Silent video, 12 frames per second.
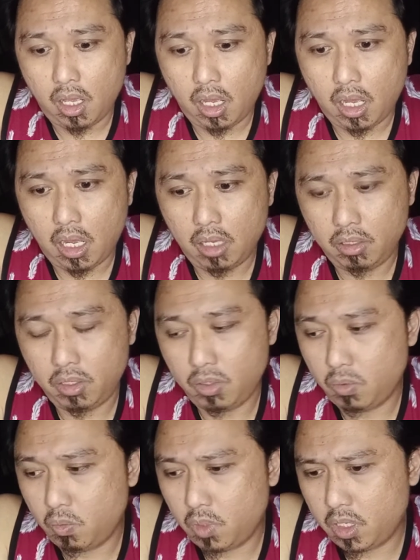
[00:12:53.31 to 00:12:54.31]

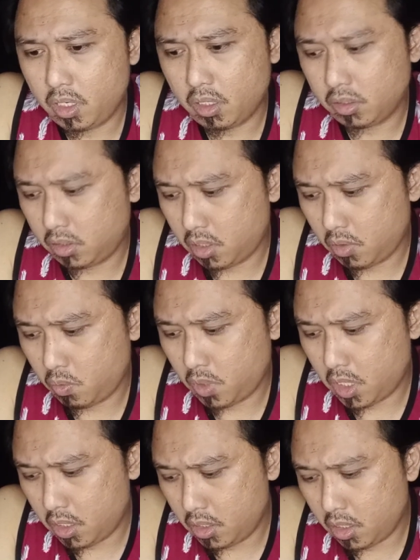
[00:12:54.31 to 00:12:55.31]
What else? What
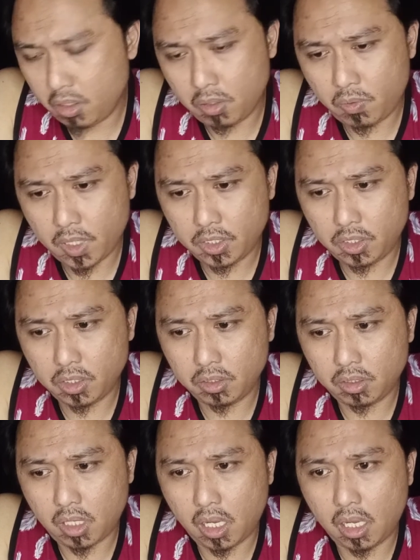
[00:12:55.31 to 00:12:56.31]
are the other
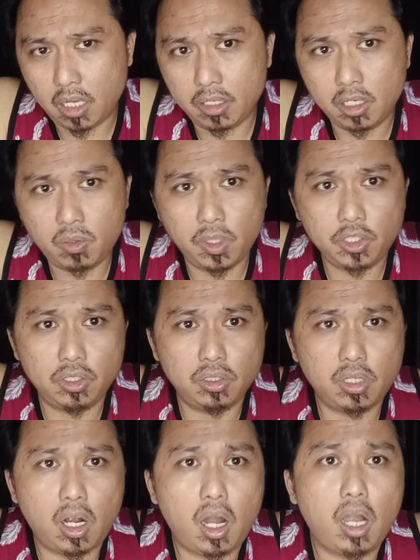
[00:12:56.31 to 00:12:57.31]
questions? The
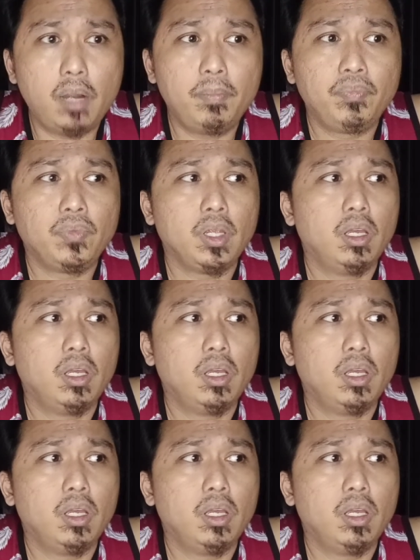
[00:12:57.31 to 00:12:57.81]
questions are,